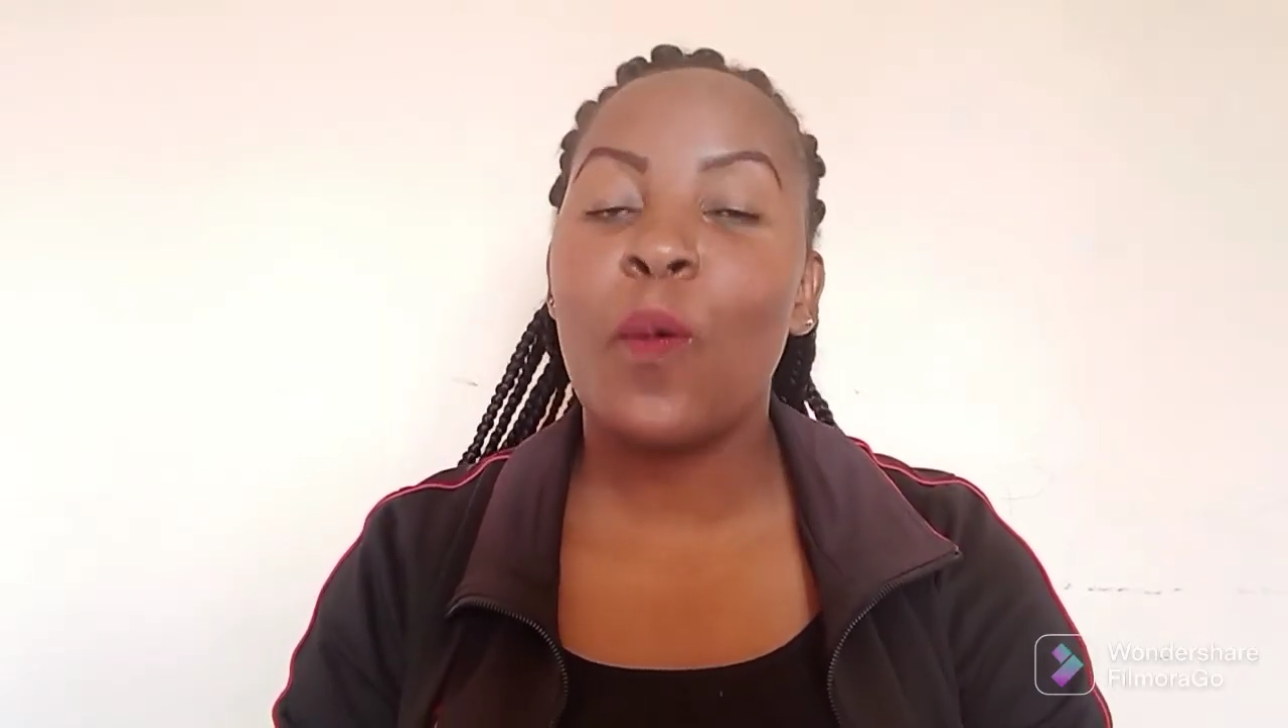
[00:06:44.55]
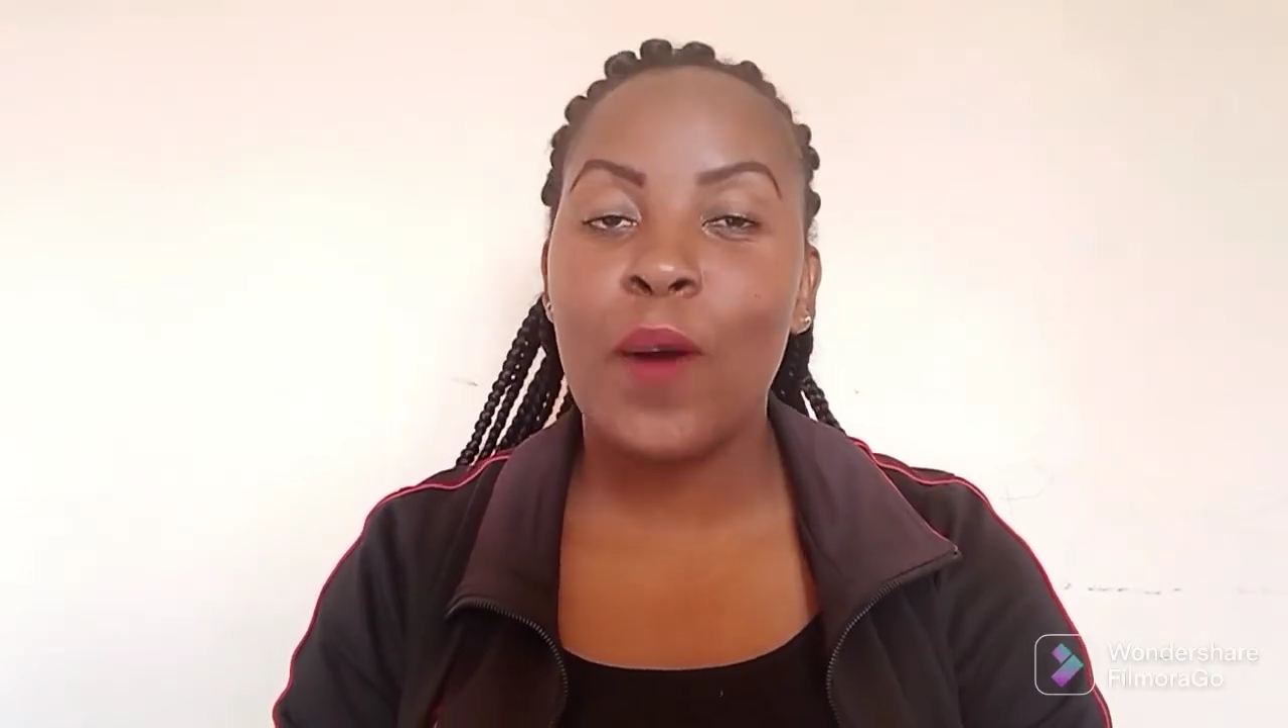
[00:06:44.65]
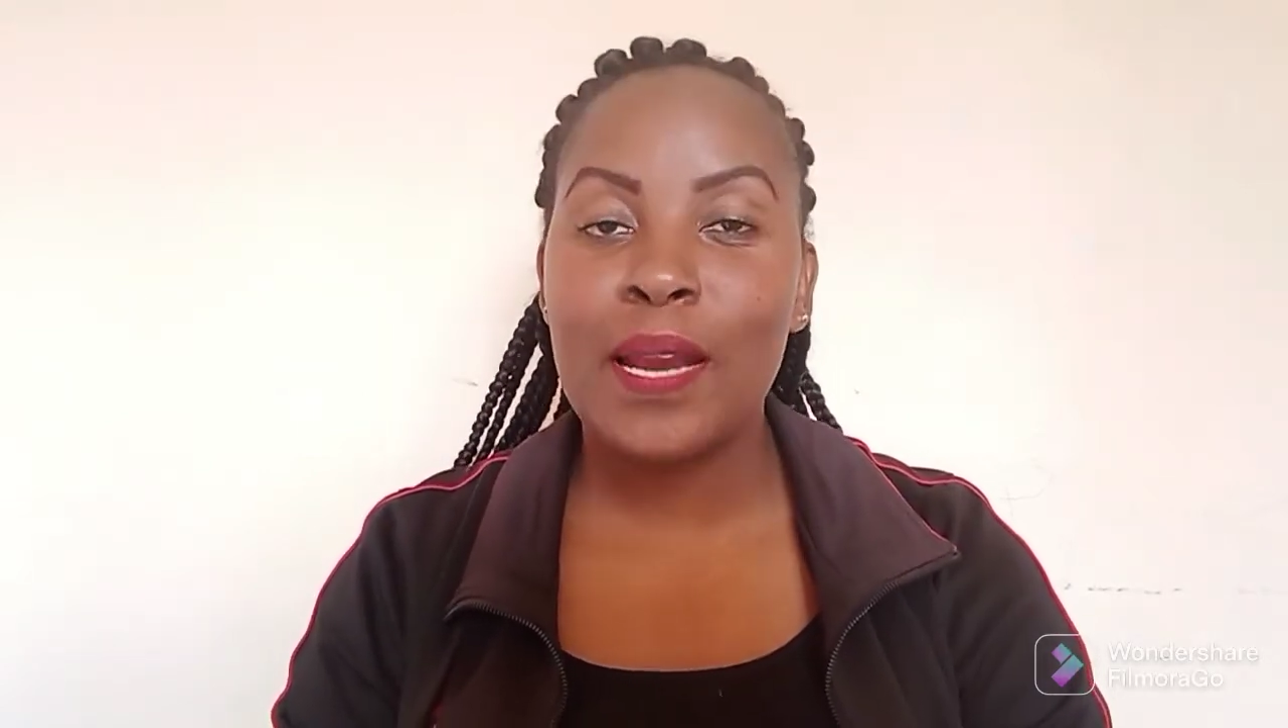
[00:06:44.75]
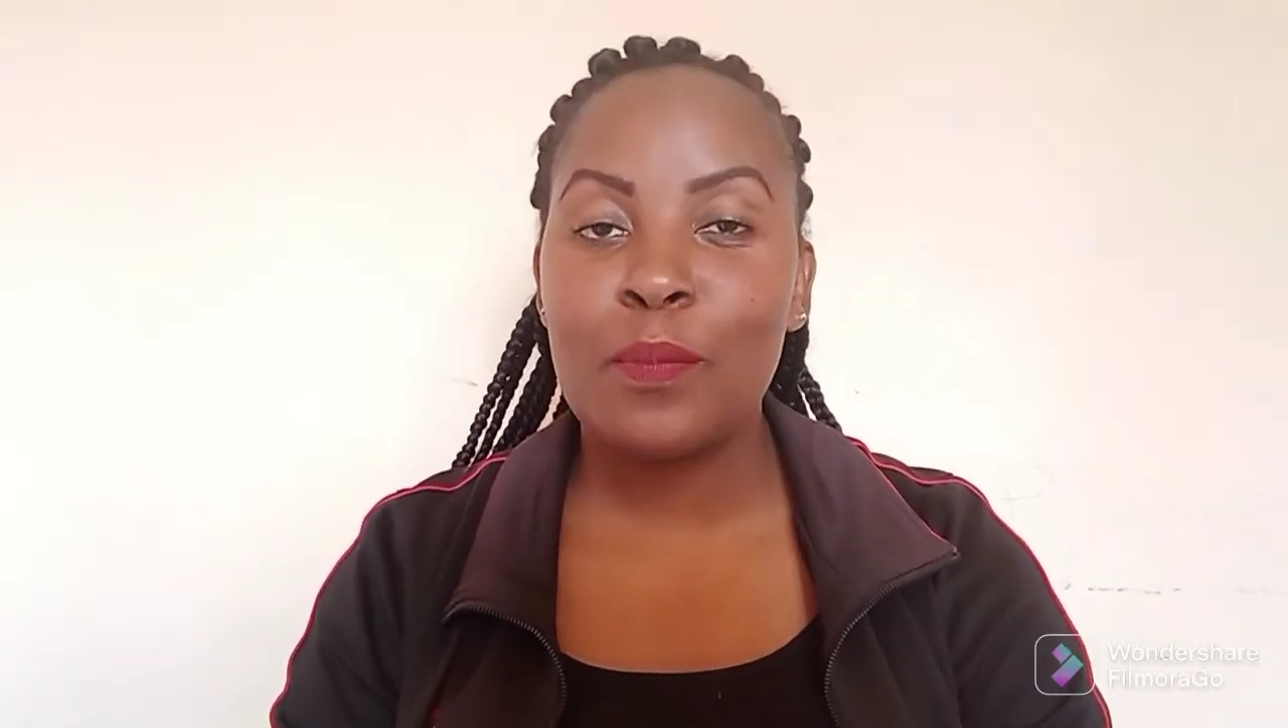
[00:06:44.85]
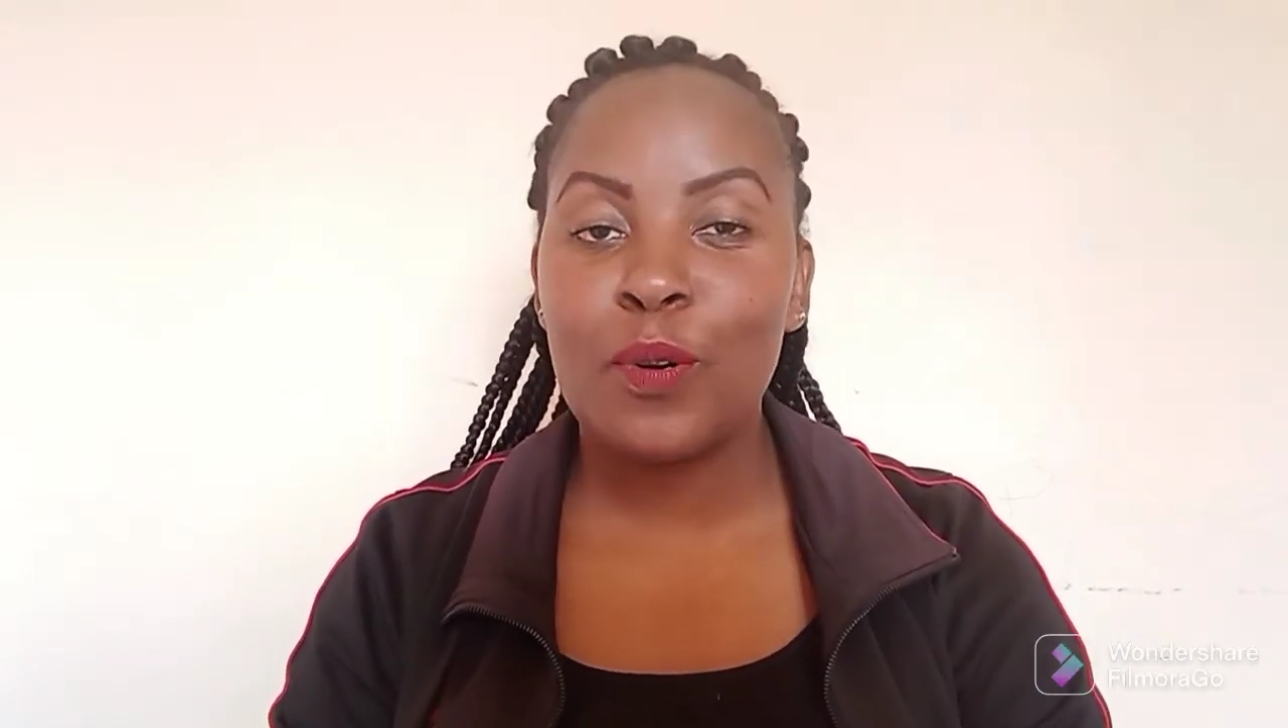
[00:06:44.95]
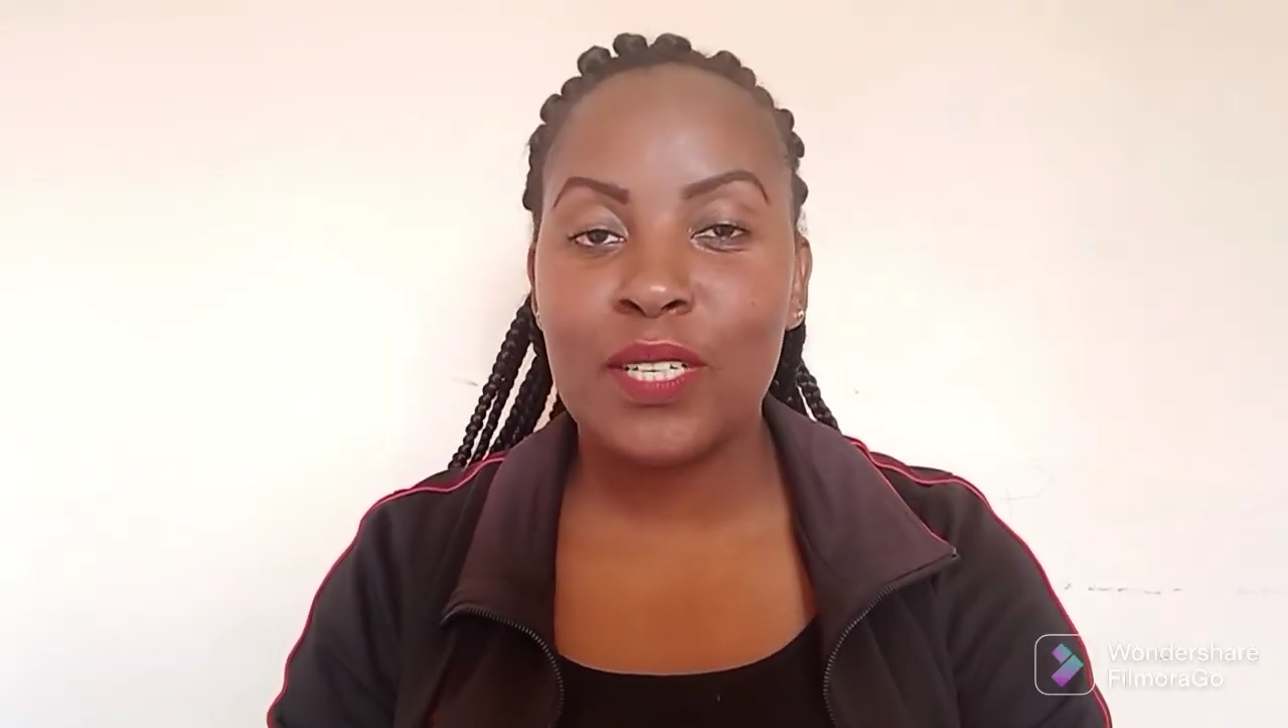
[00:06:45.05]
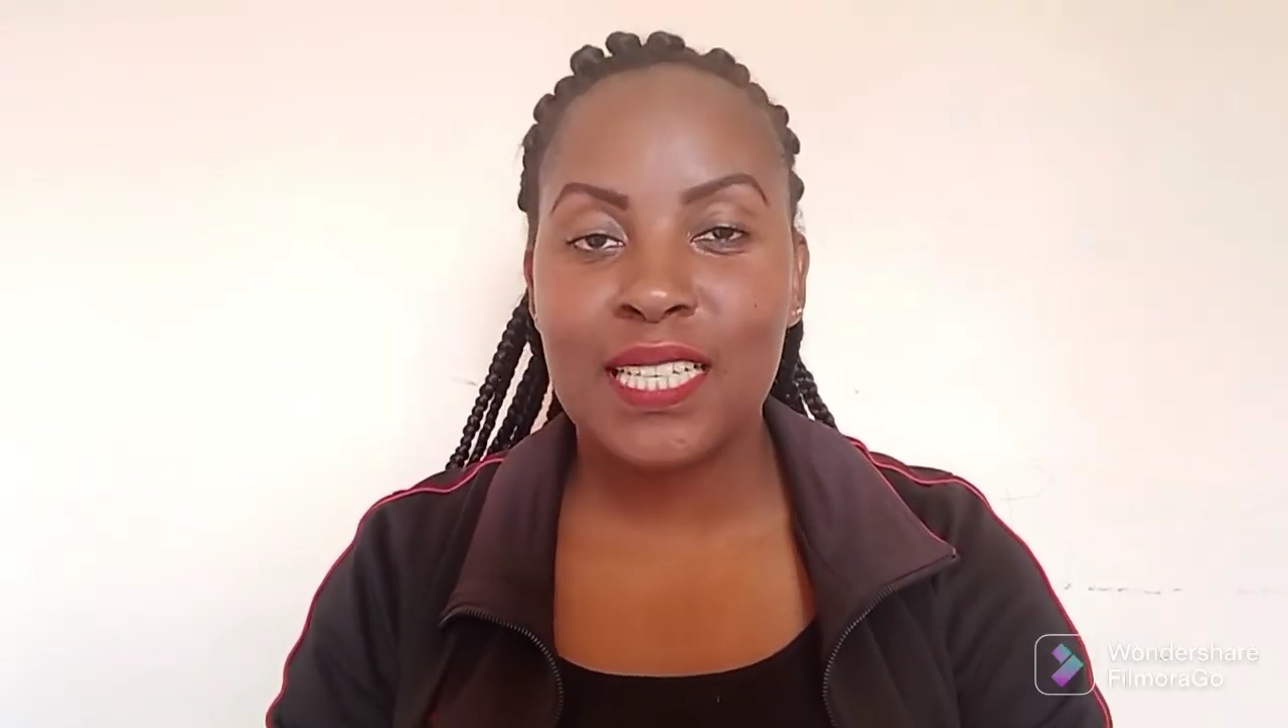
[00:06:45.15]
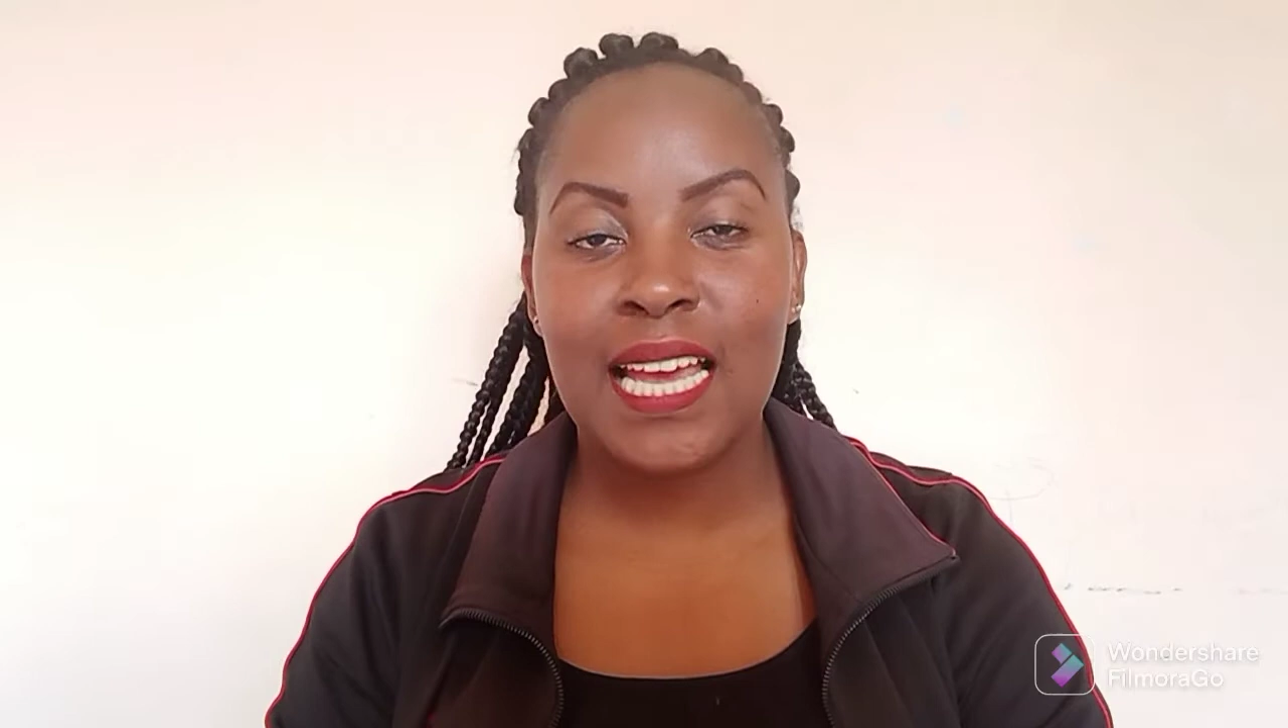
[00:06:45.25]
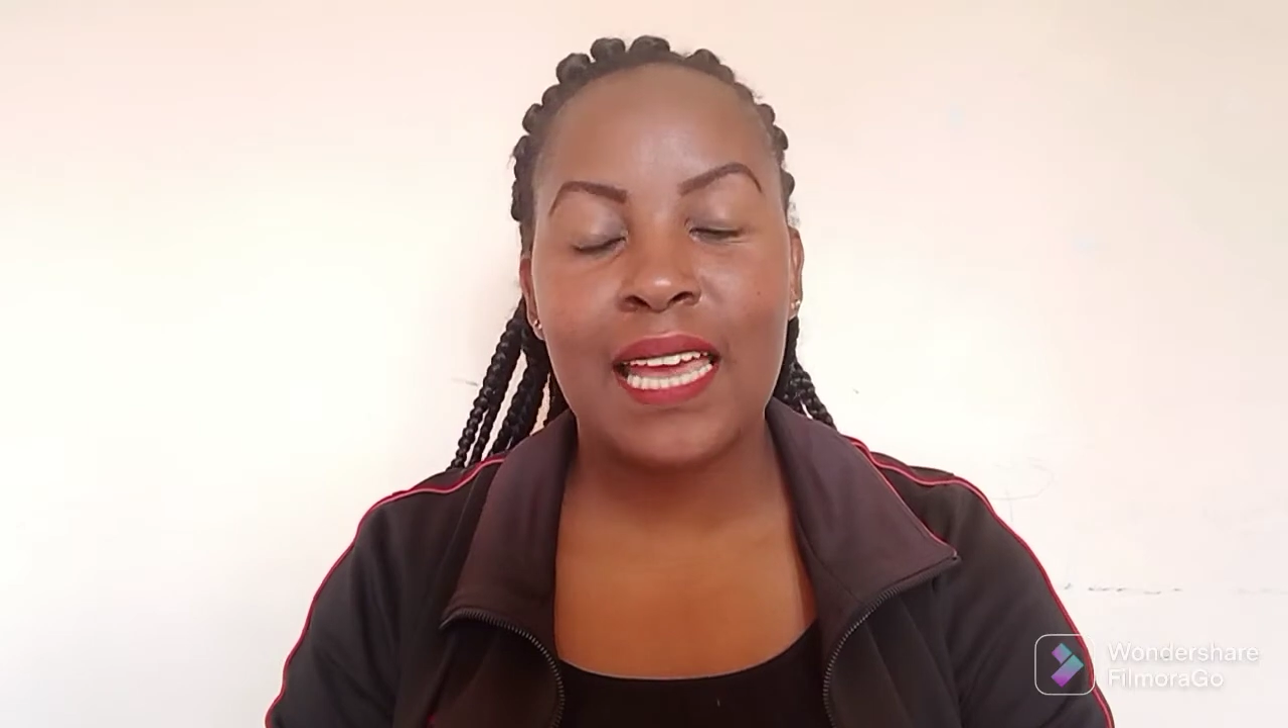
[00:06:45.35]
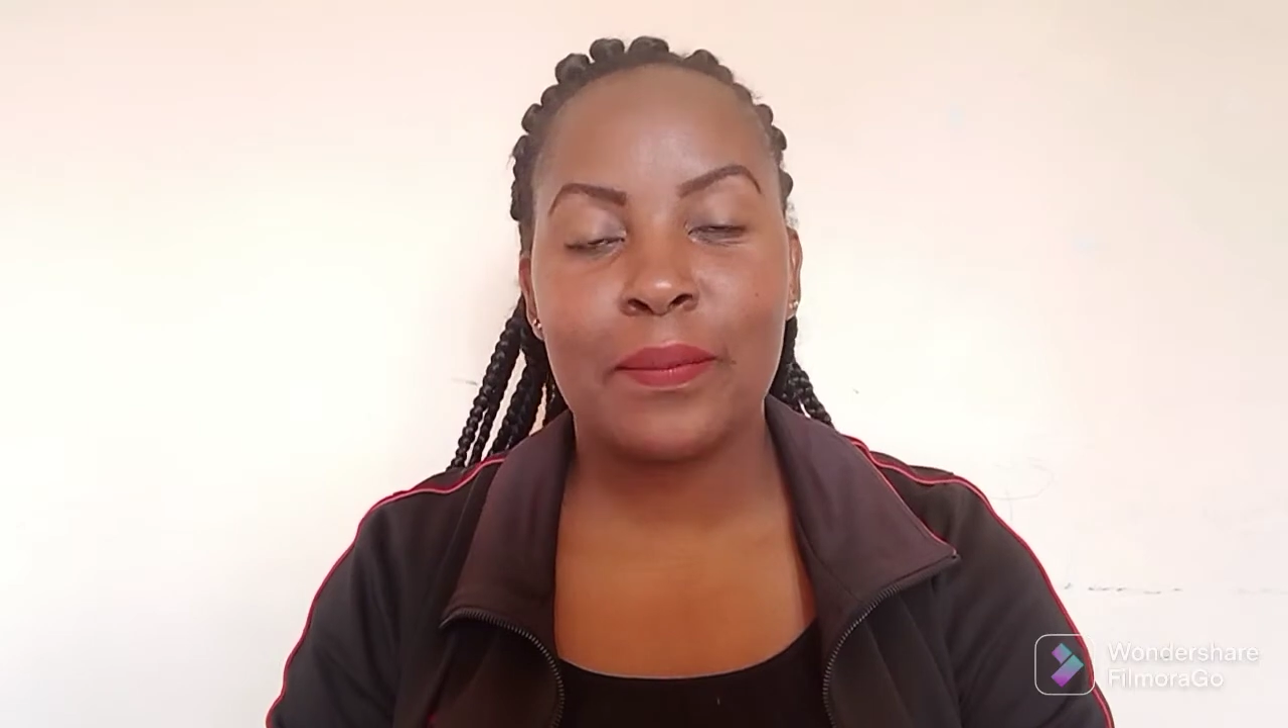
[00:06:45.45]
one more
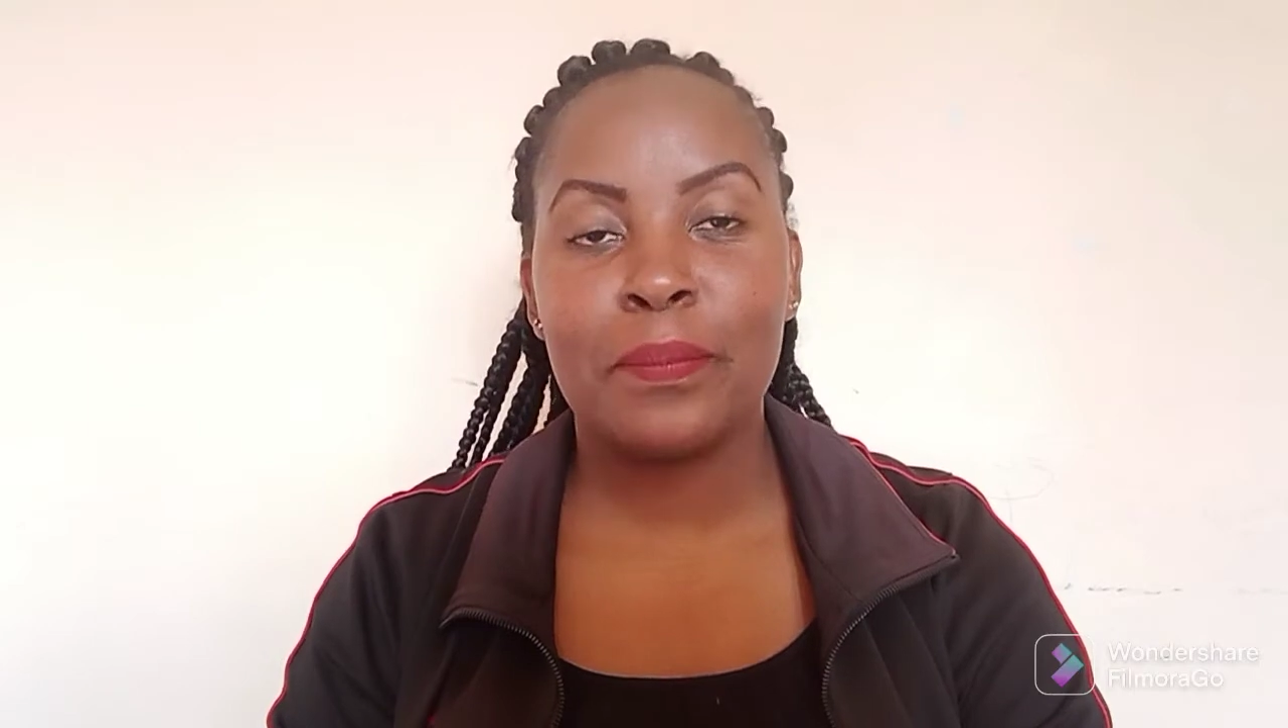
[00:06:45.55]
time.